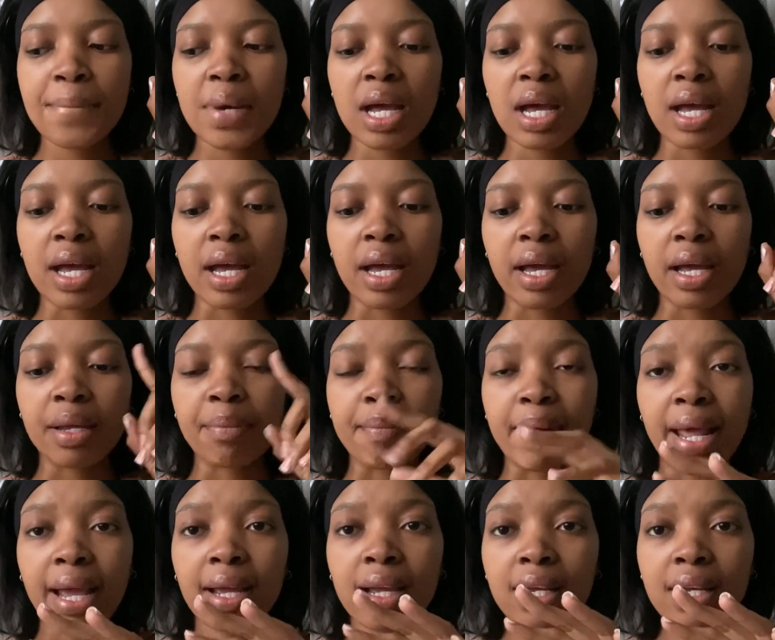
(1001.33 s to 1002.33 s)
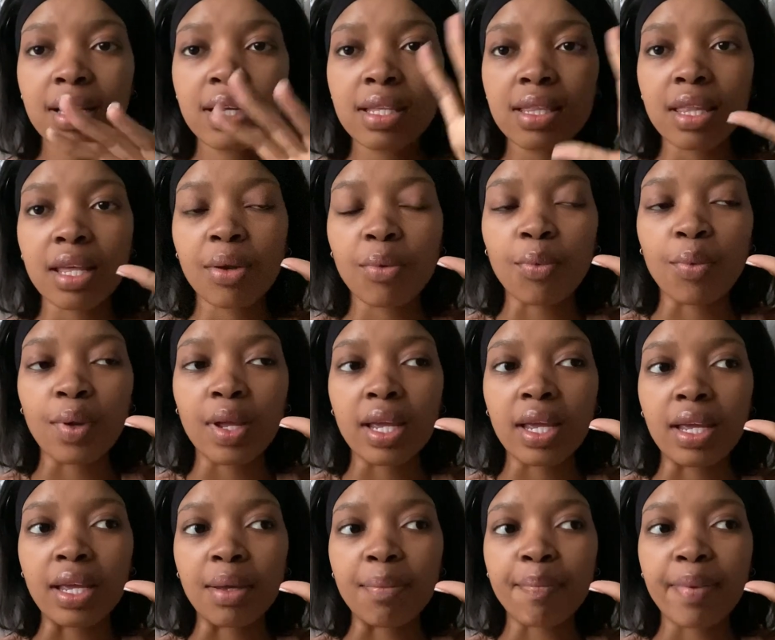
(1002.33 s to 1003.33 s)
in black. That
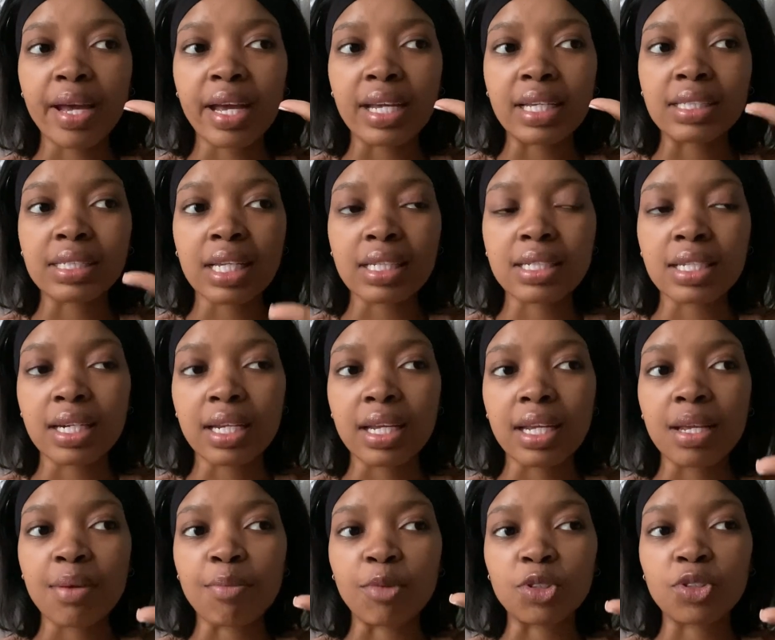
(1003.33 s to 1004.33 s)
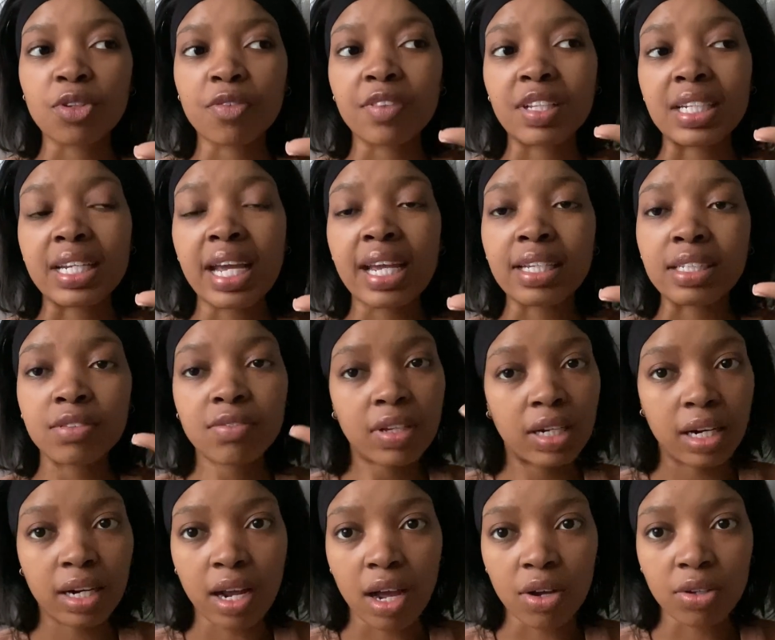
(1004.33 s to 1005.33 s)
way by Saturday, most of the dye has
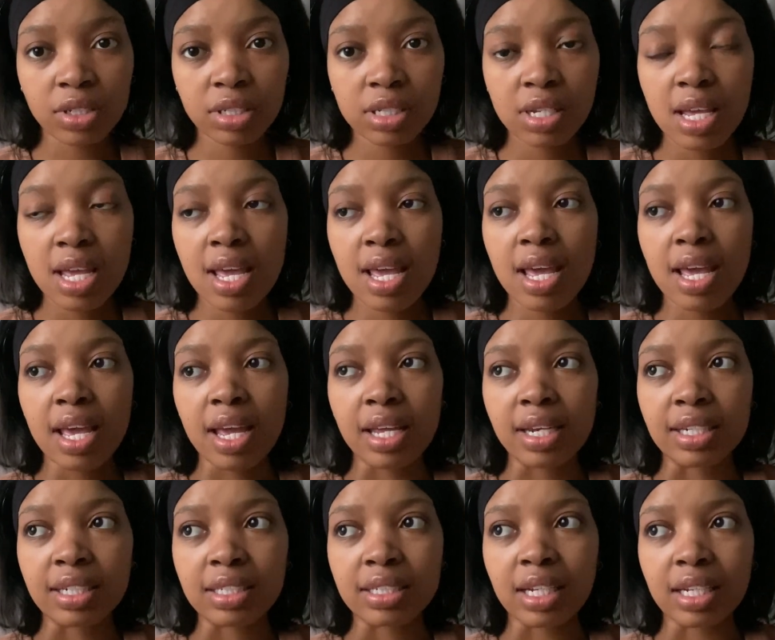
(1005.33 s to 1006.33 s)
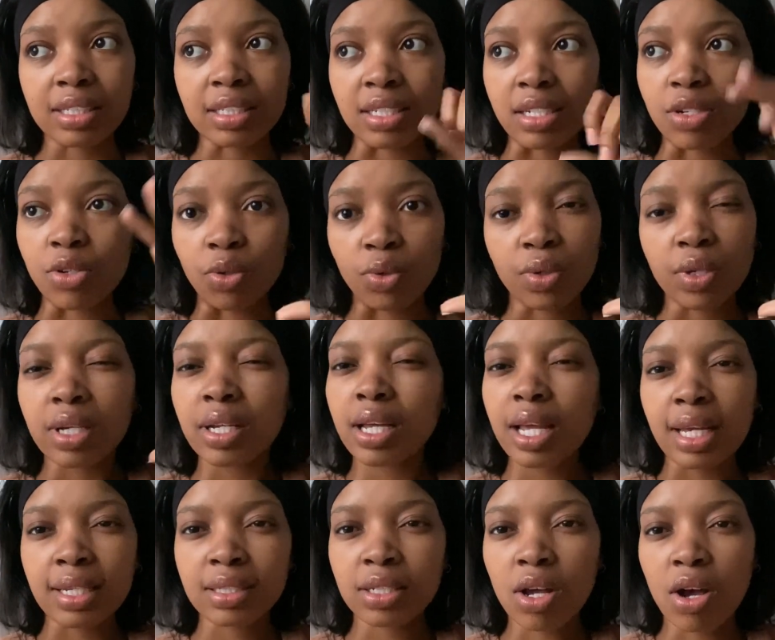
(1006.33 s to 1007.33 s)
faded out and it doesn't look
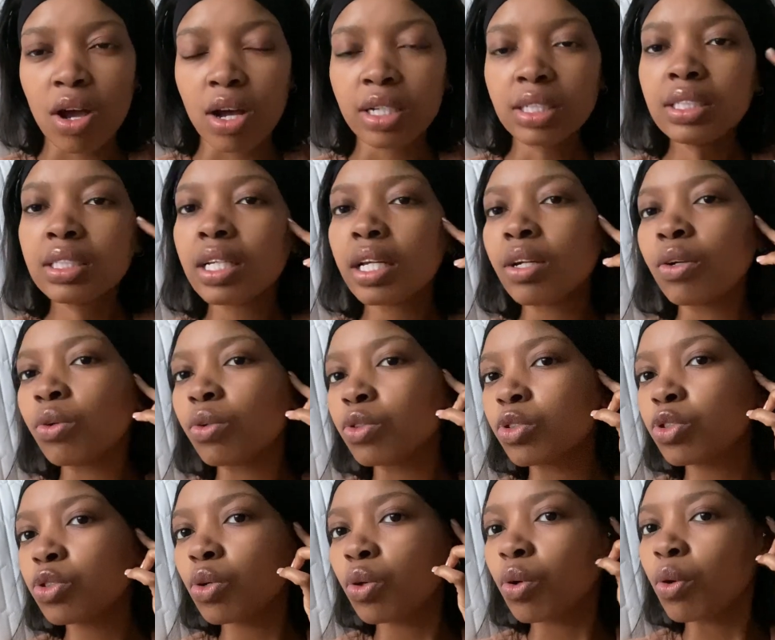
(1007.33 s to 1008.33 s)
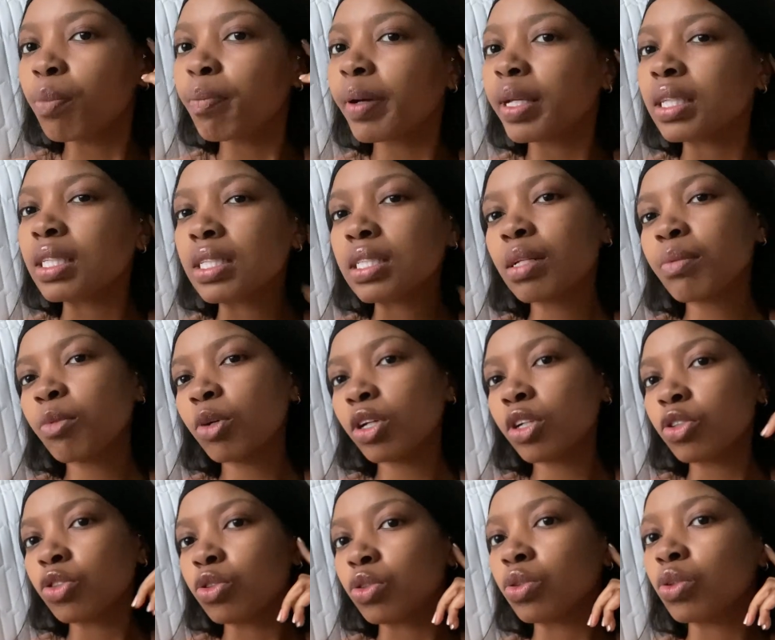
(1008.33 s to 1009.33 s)
as harsh. And also, but these I'm going
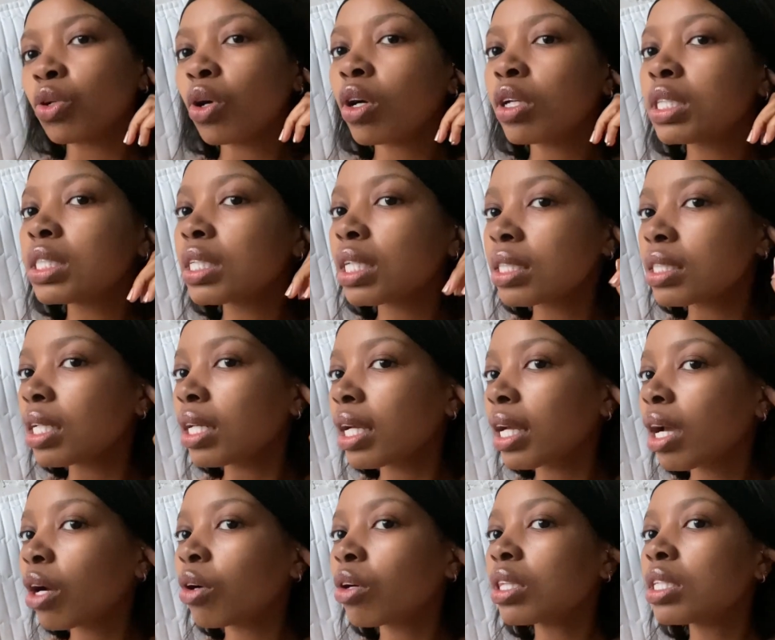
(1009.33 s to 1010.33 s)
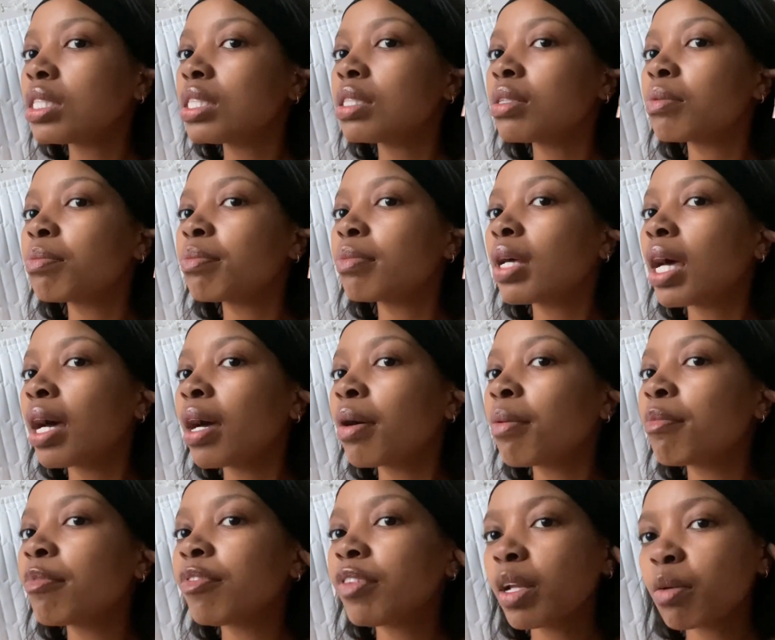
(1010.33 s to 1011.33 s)
to do on Saturday. I got these
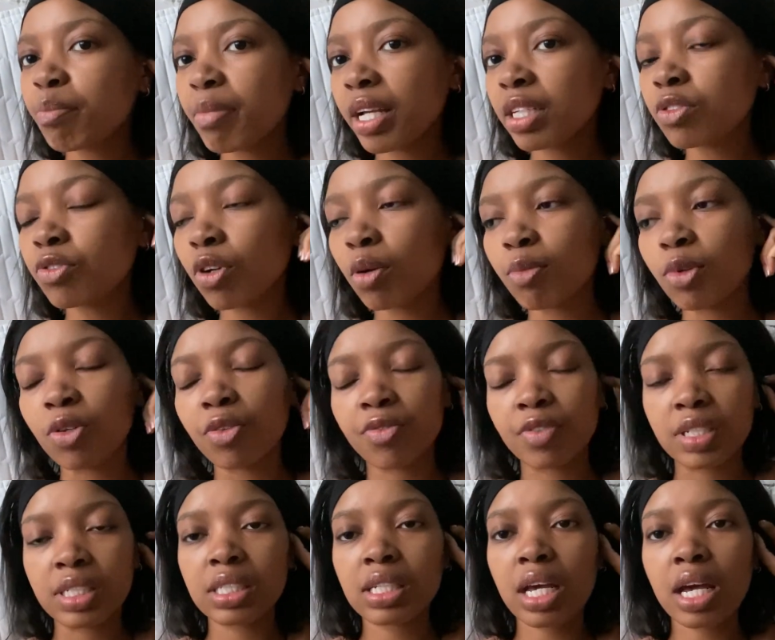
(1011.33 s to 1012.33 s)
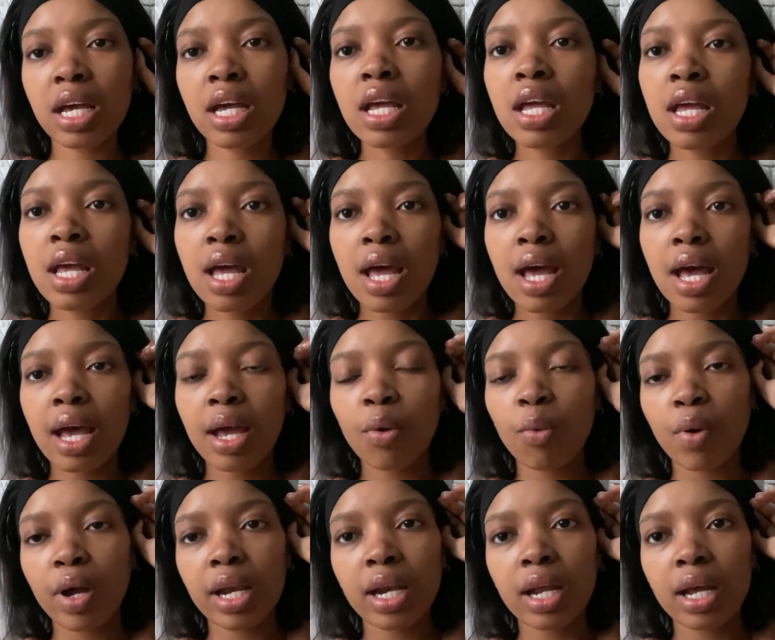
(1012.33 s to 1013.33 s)
flat bags from Lovisa. I
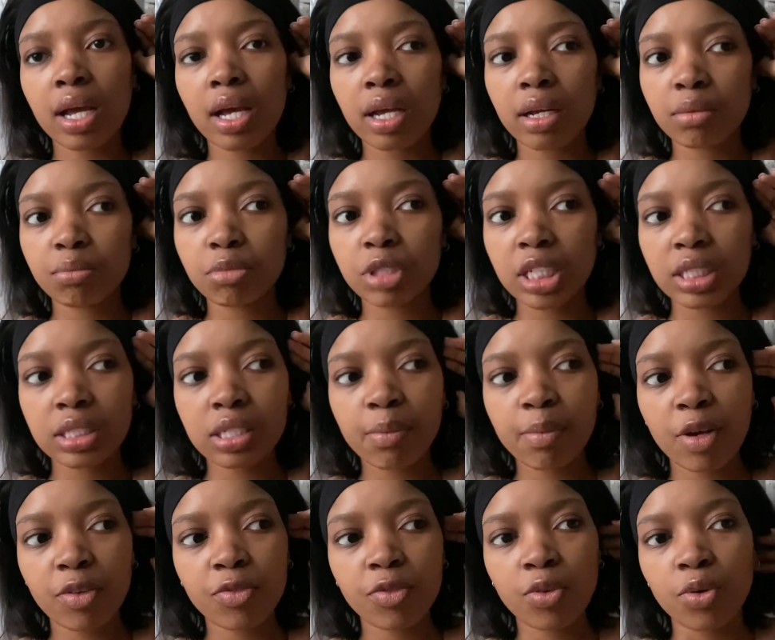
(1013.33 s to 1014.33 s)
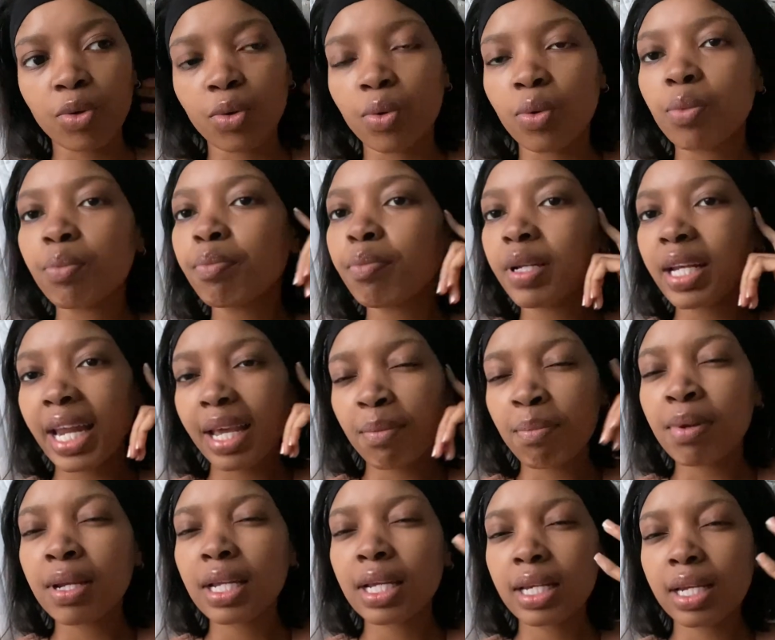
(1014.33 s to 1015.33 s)
want to change them out for like
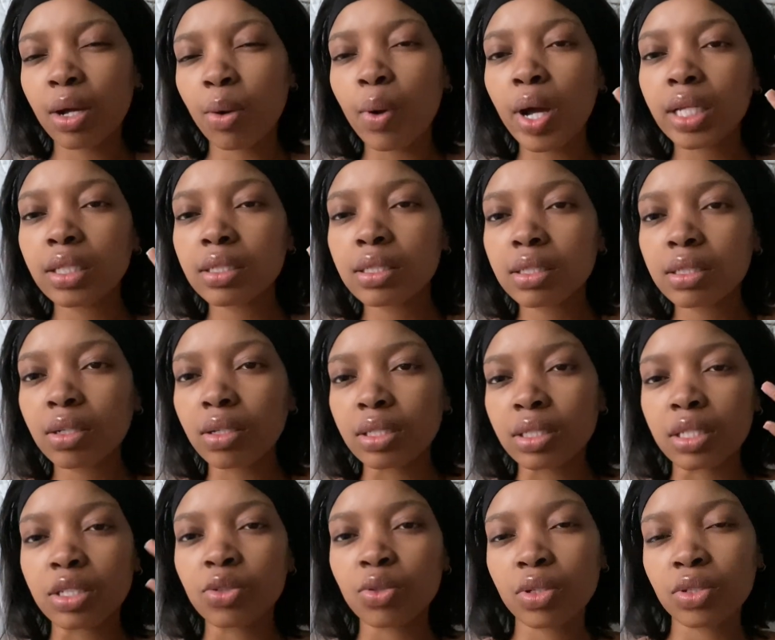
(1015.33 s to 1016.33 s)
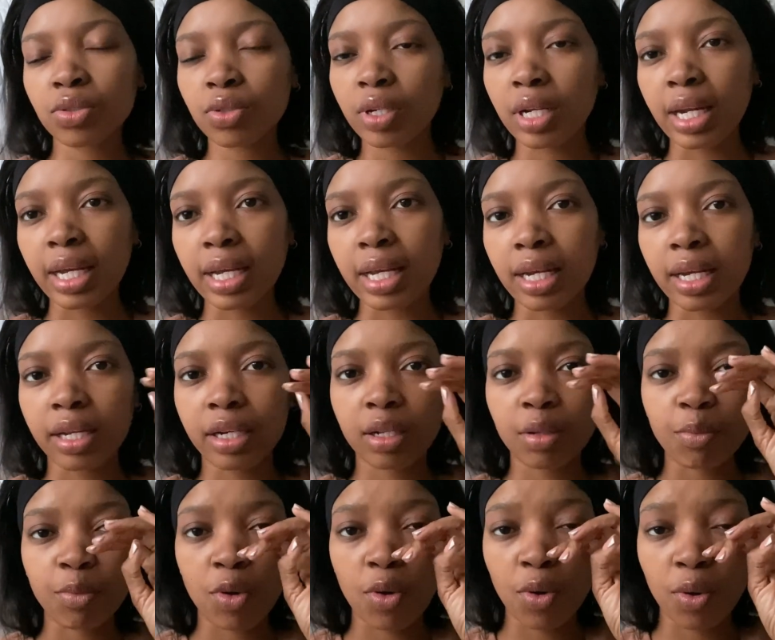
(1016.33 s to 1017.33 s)
plainer ones, because these ones were like a
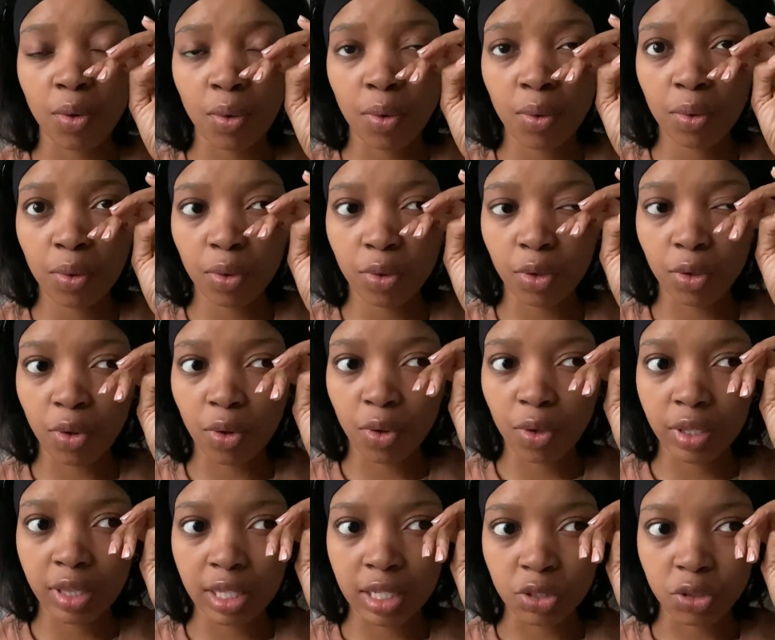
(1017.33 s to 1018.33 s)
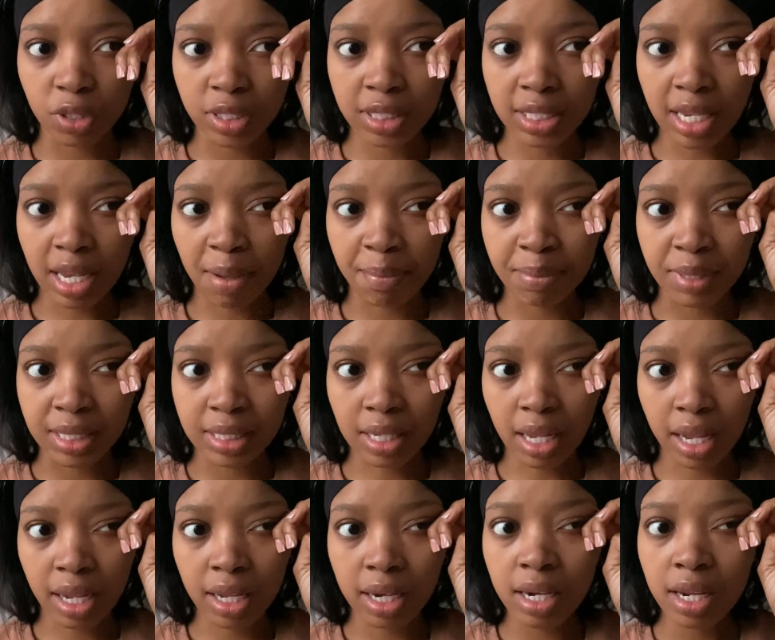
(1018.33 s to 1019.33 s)
little more, you know, on the dressy uppy
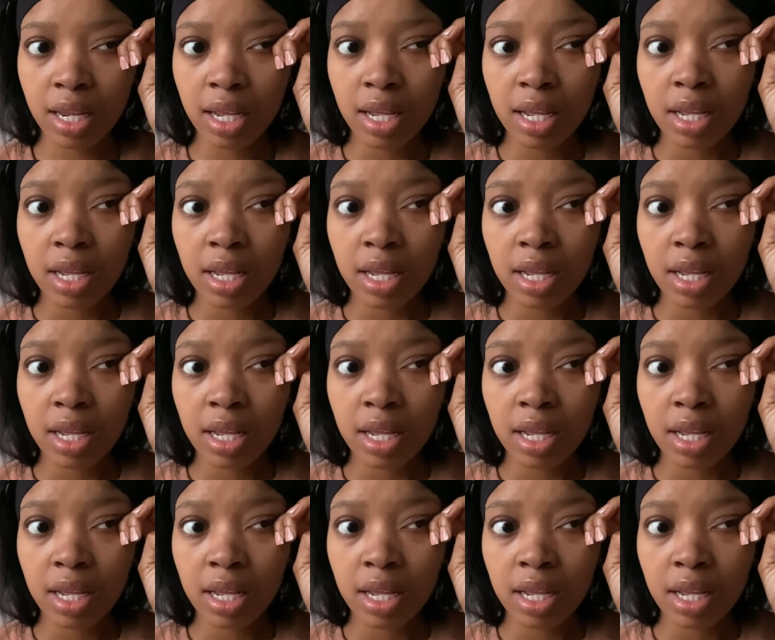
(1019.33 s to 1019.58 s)
side.